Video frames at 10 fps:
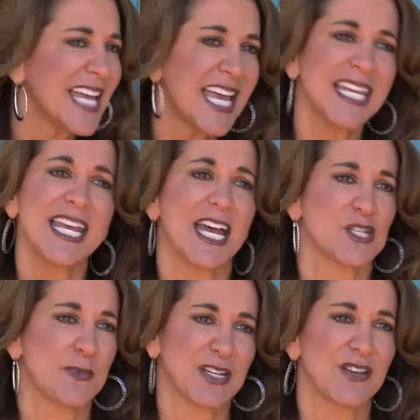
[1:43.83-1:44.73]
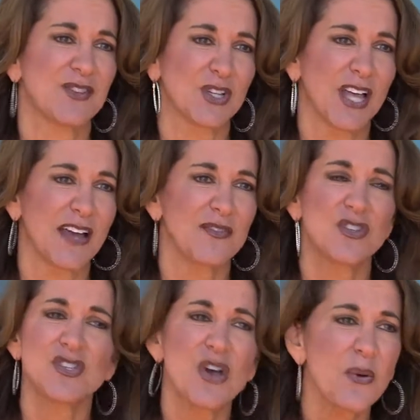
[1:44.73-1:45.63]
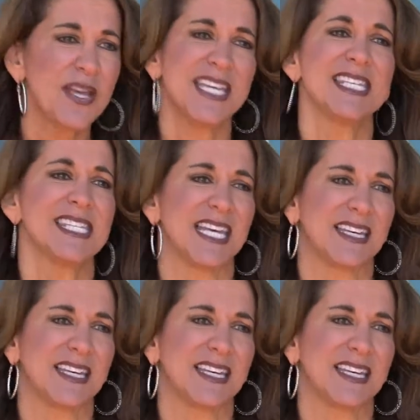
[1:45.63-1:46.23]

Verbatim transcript: any aspect of your life so easy.